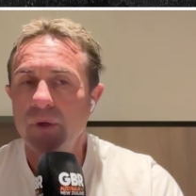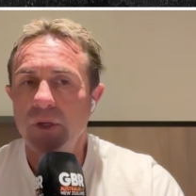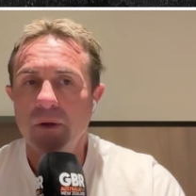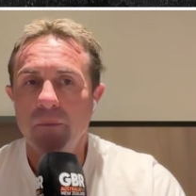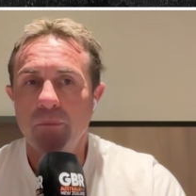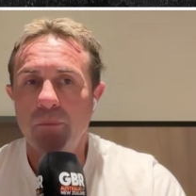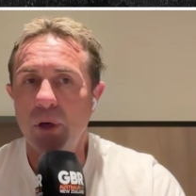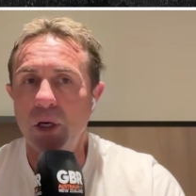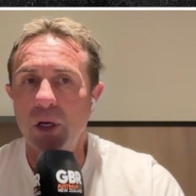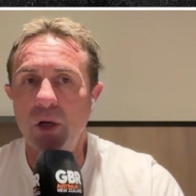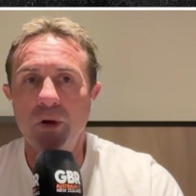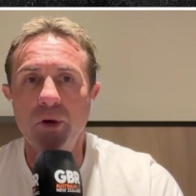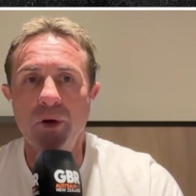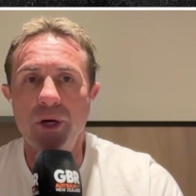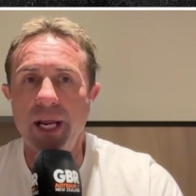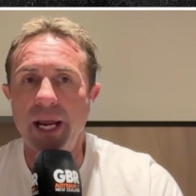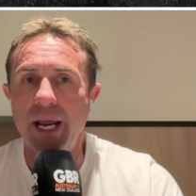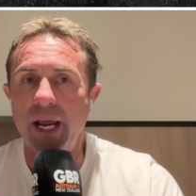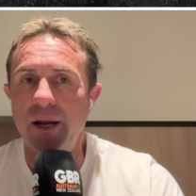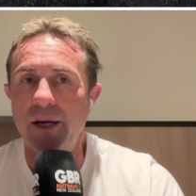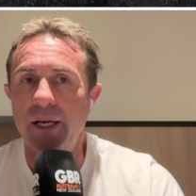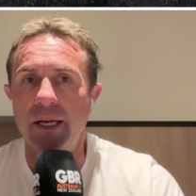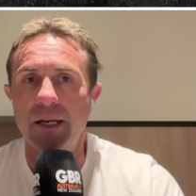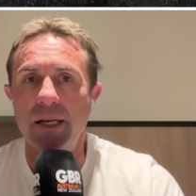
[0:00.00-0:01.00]
balloon
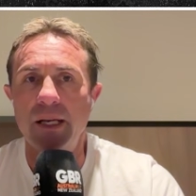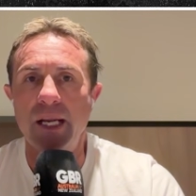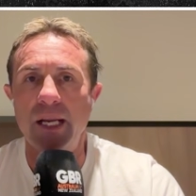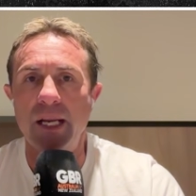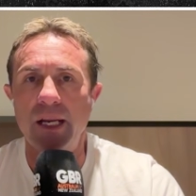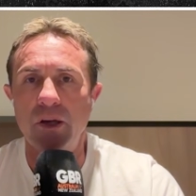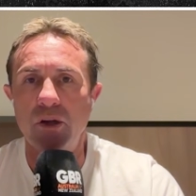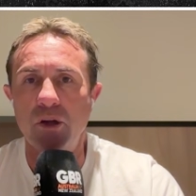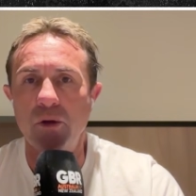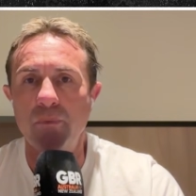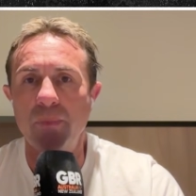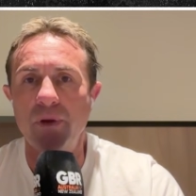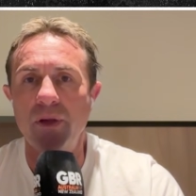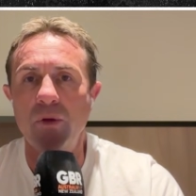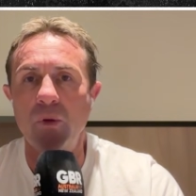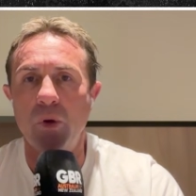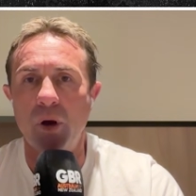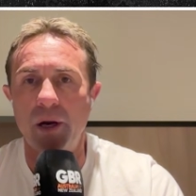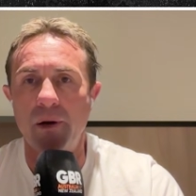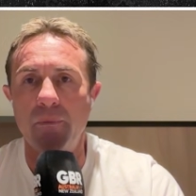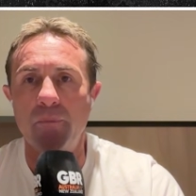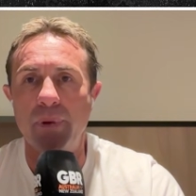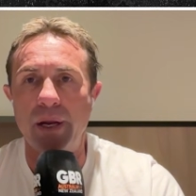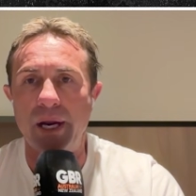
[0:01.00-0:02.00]
out and could be
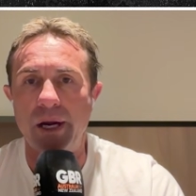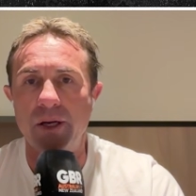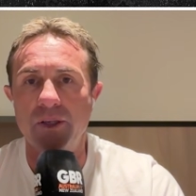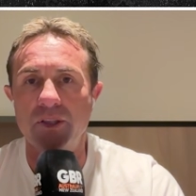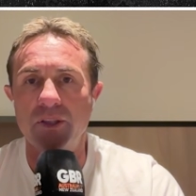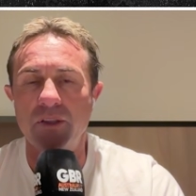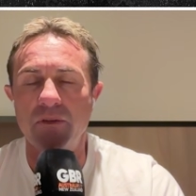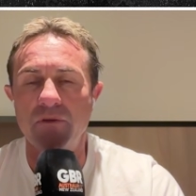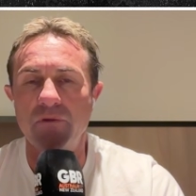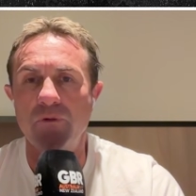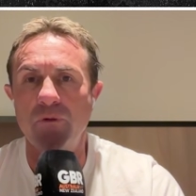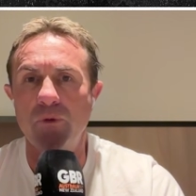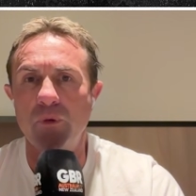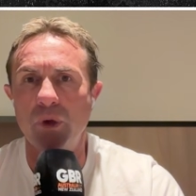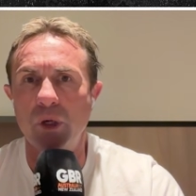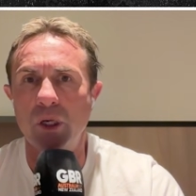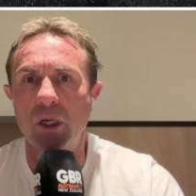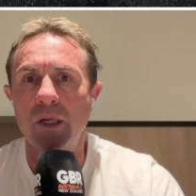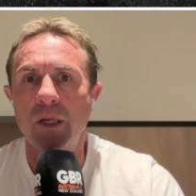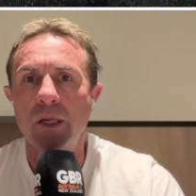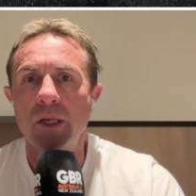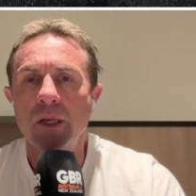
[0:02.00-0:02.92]
quite embarrassing for